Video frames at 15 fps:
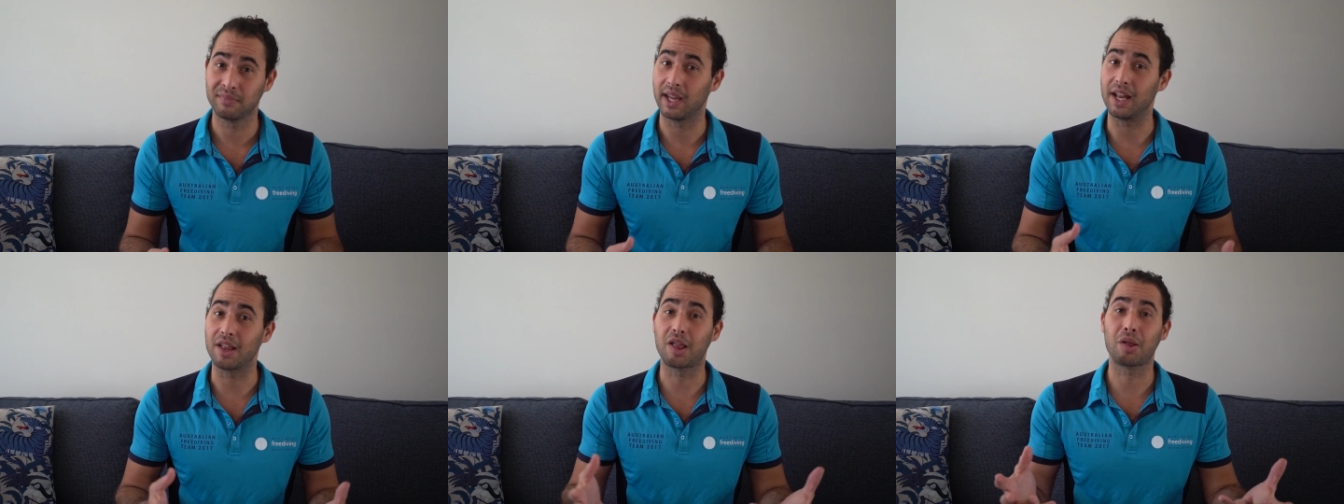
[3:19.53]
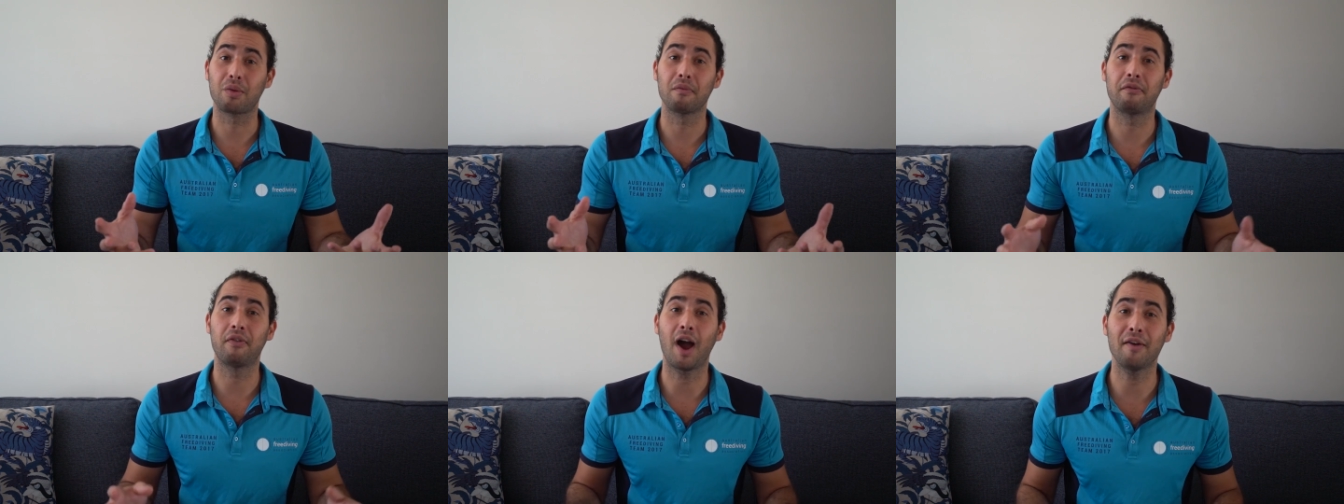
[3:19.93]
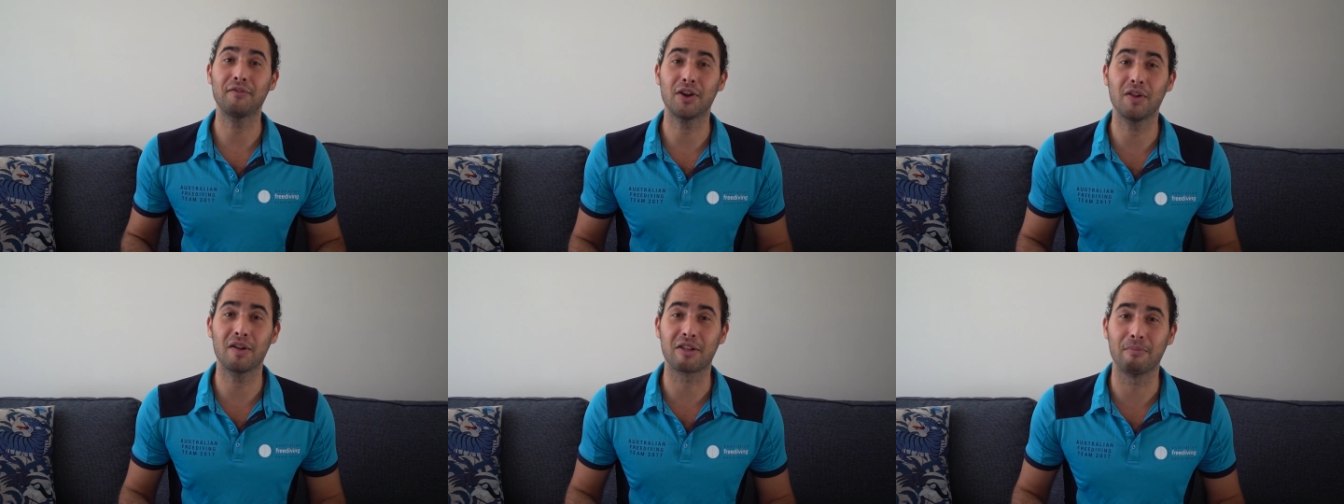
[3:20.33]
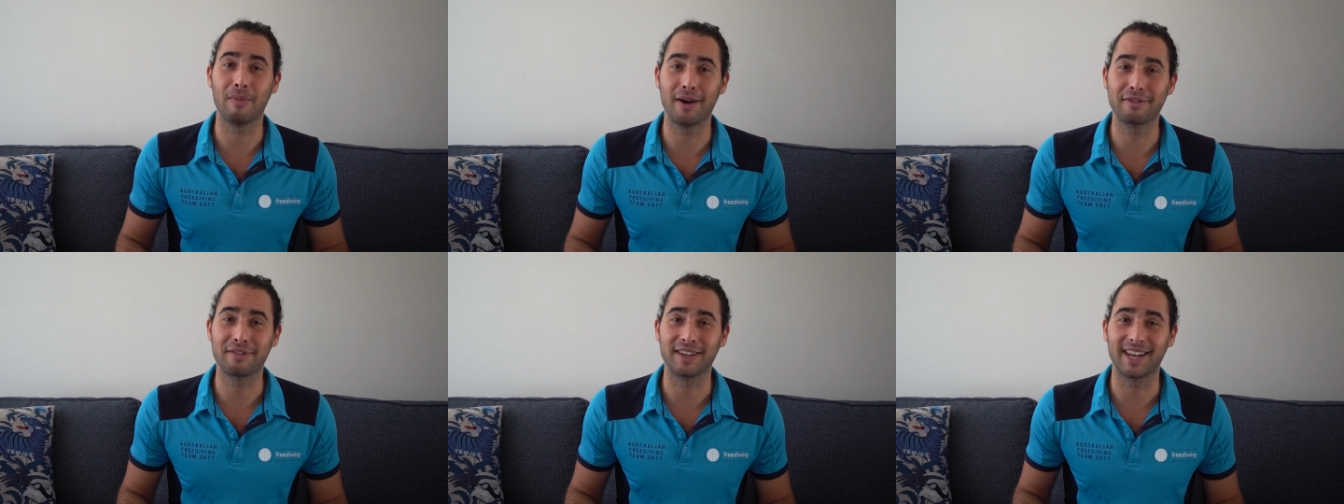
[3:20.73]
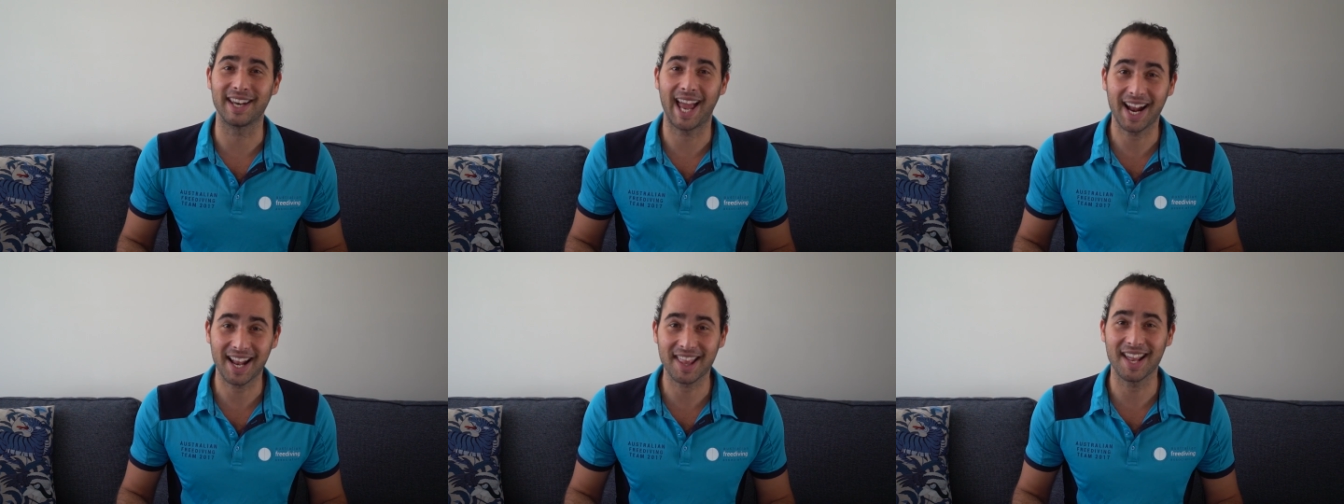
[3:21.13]
It's $5 a month to get
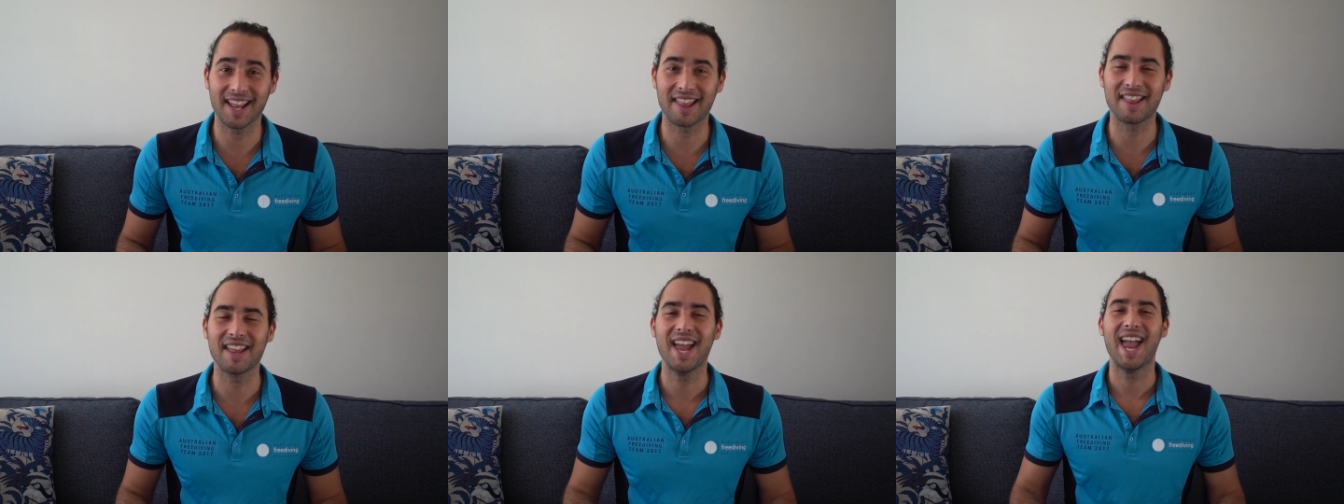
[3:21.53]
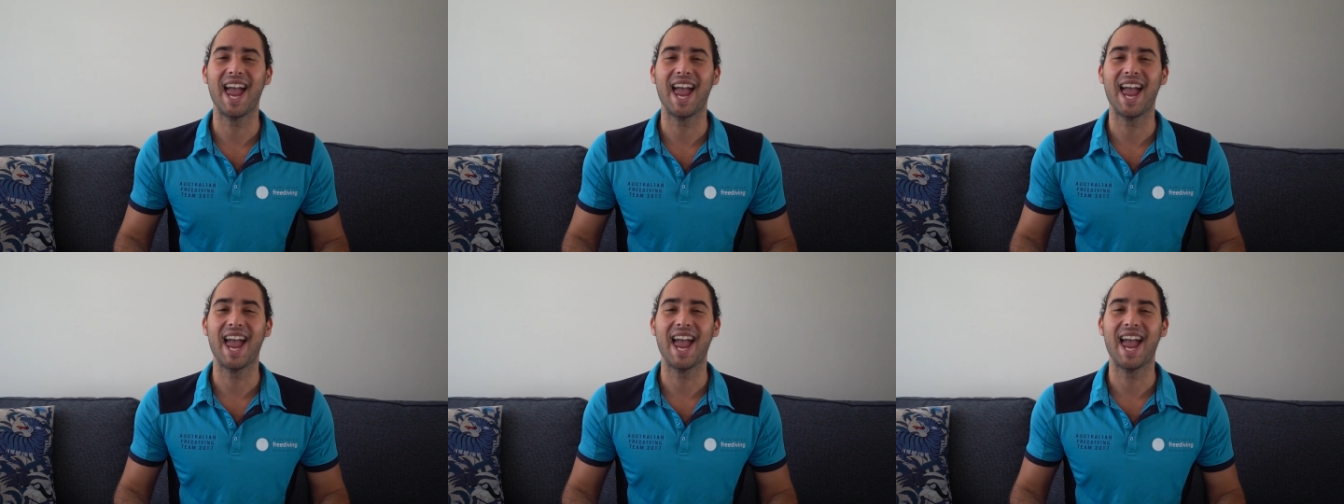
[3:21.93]
access,